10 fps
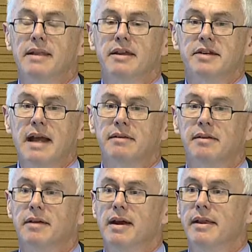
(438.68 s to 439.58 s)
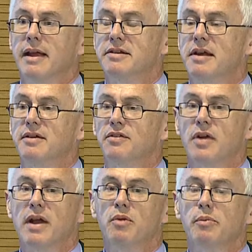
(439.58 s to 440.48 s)
And the chances are that change of
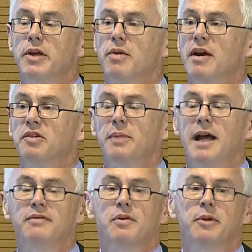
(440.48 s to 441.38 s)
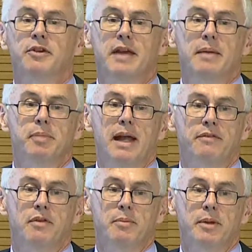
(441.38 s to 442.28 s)
train will be cross platform or same platform.